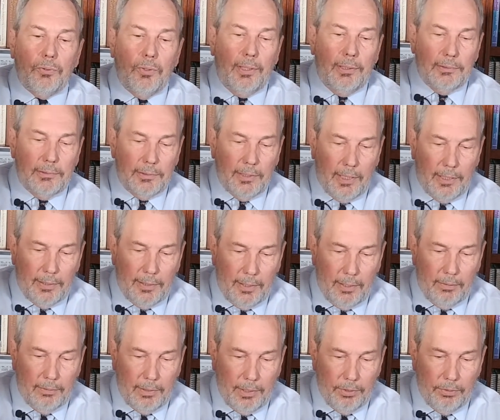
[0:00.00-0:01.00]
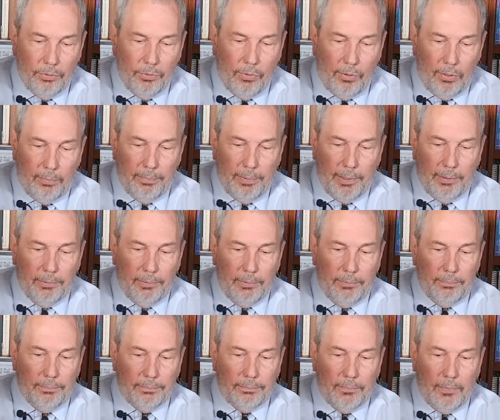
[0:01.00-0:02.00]
So I sat down and I thought about
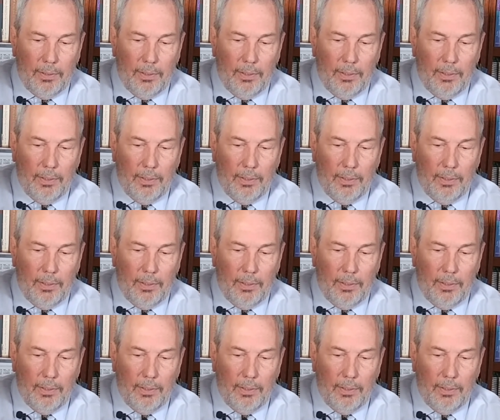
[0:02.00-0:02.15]
it,